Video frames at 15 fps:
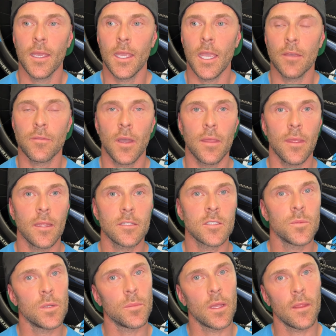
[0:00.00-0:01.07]
If I then
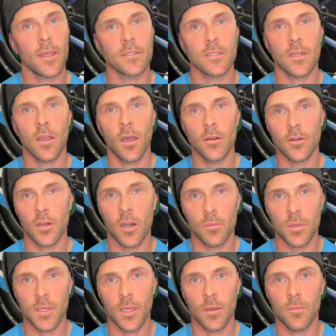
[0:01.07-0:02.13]
spin my legs at 100
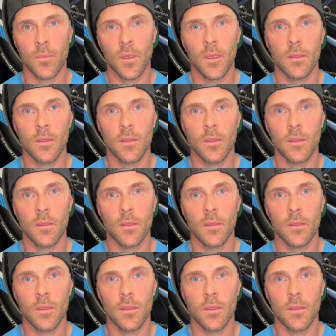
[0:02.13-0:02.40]
RPM,